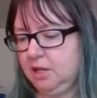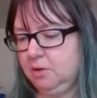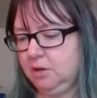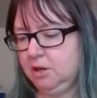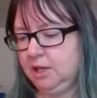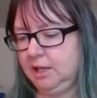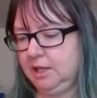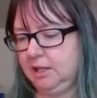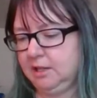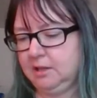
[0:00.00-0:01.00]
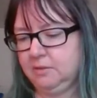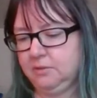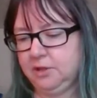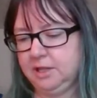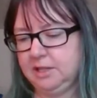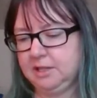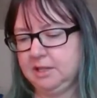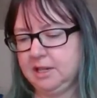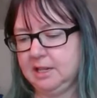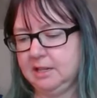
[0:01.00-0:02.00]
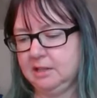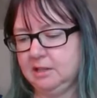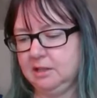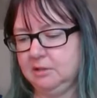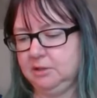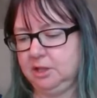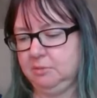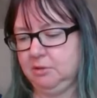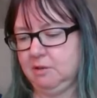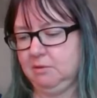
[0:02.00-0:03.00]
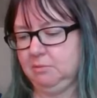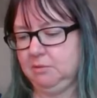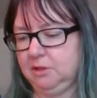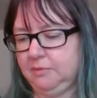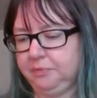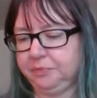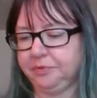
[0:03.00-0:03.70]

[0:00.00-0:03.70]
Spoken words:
you are in luck, for this diet solves these problems.